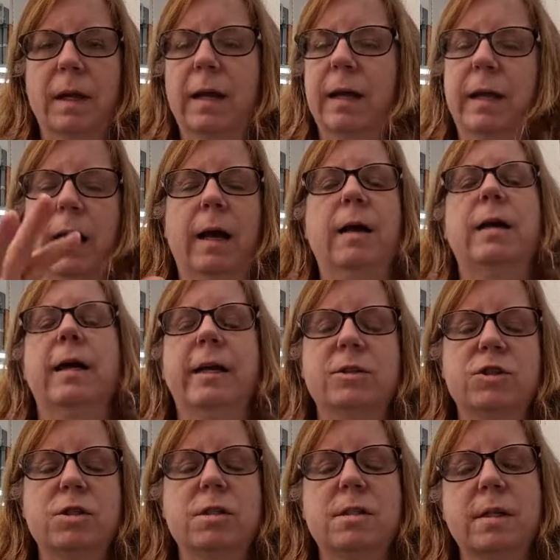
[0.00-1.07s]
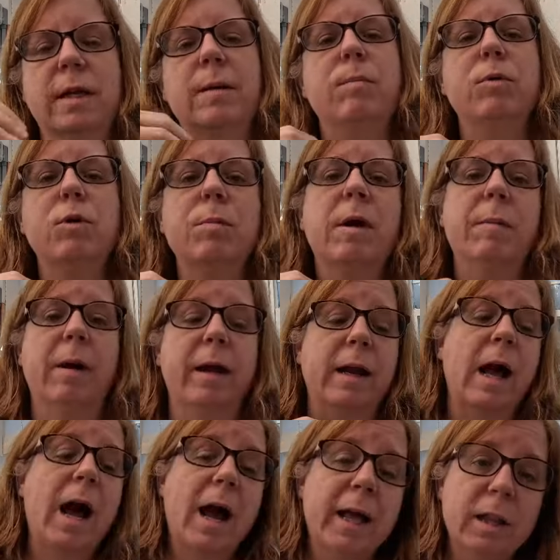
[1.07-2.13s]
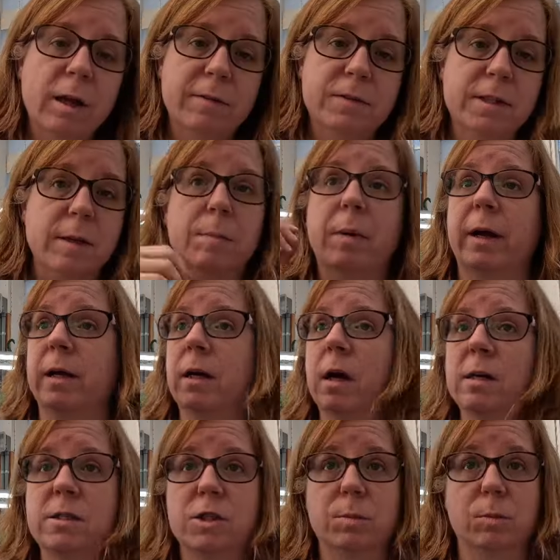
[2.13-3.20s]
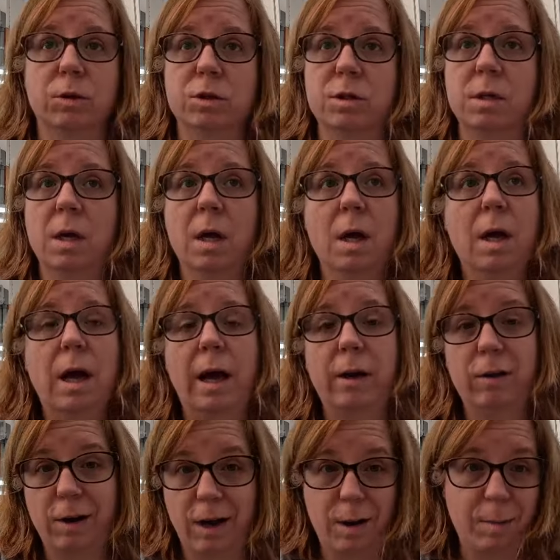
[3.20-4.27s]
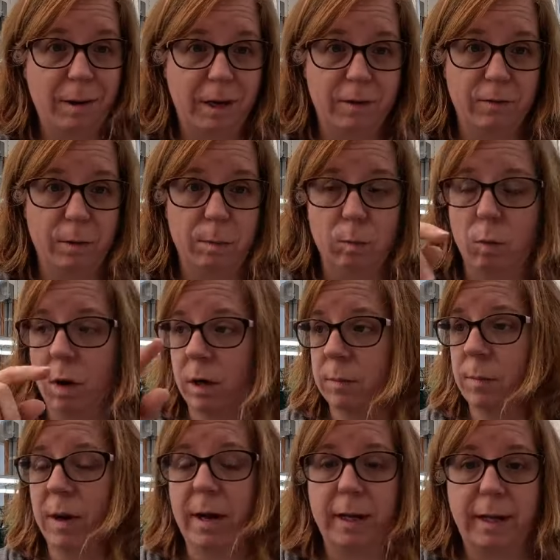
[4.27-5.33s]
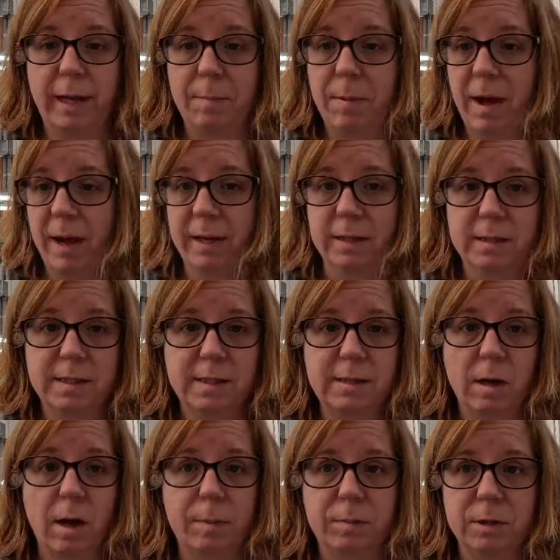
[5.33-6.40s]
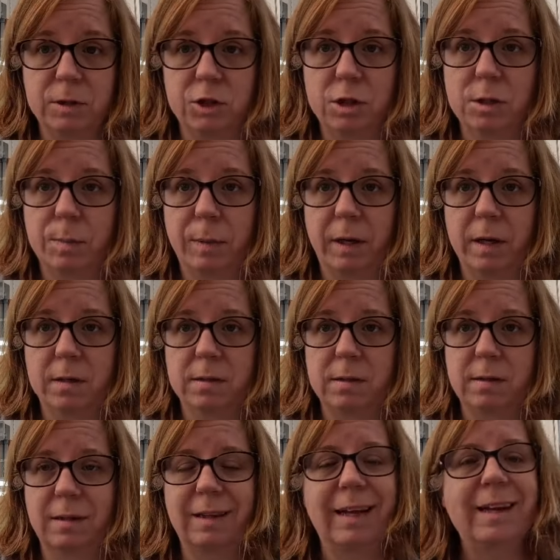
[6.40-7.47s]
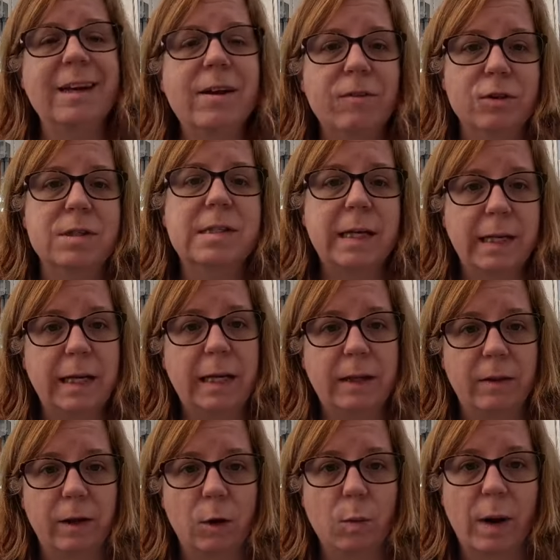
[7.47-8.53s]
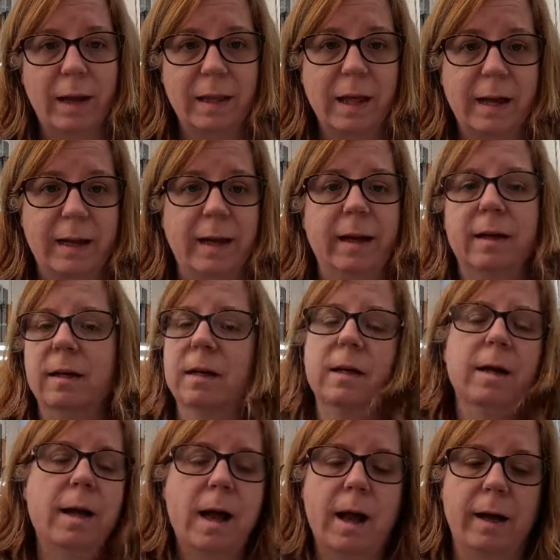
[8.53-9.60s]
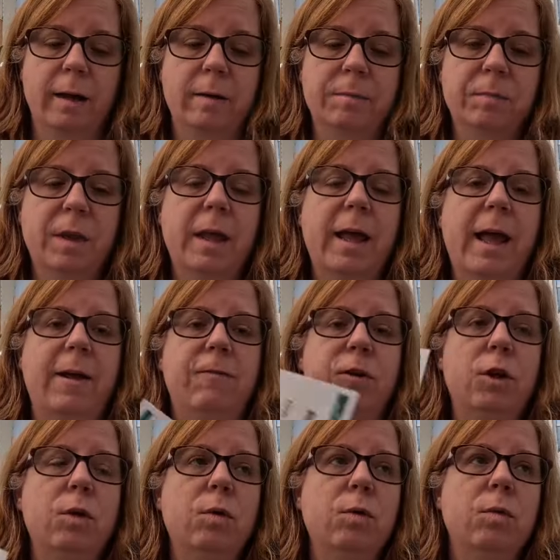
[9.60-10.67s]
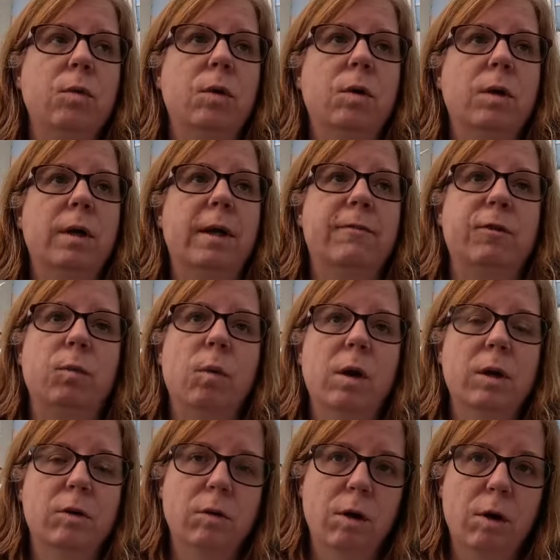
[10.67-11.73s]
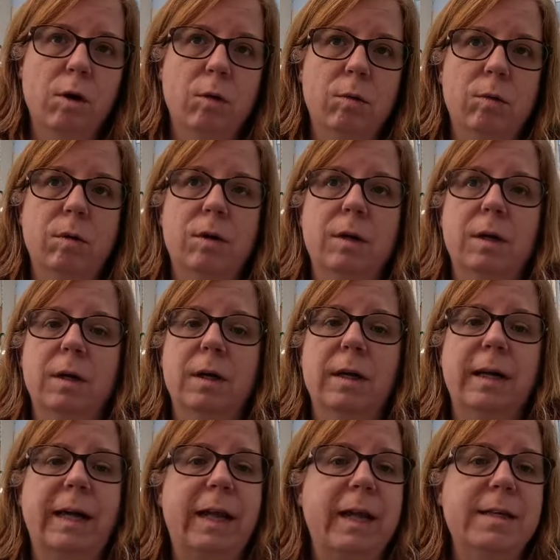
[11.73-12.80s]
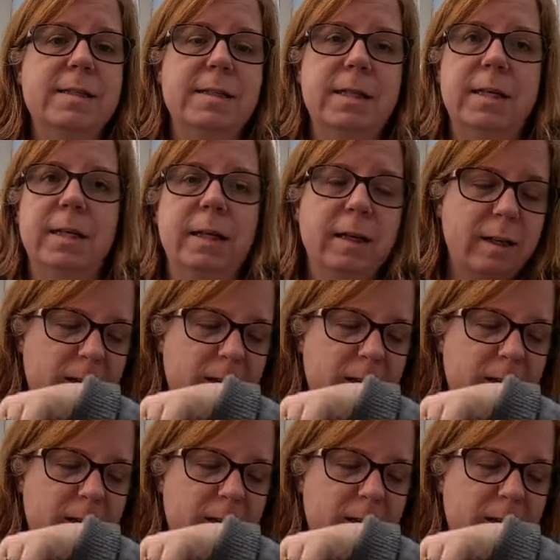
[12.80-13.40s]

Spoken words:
yeah, it blew my mind. I loved it. My customers, I don't know how many of them walked by and came back and stopped just because they'd never seen anything quite like it. If you want to grow easy